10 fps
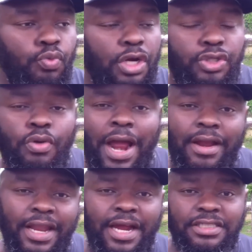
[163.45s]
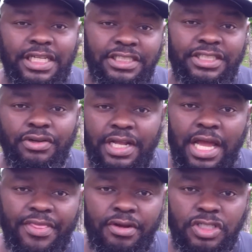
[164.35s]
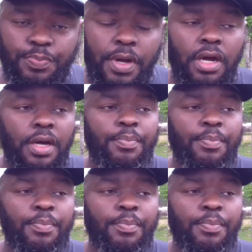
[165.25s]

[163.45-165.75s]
or 2 outliers that still get out there and spawn,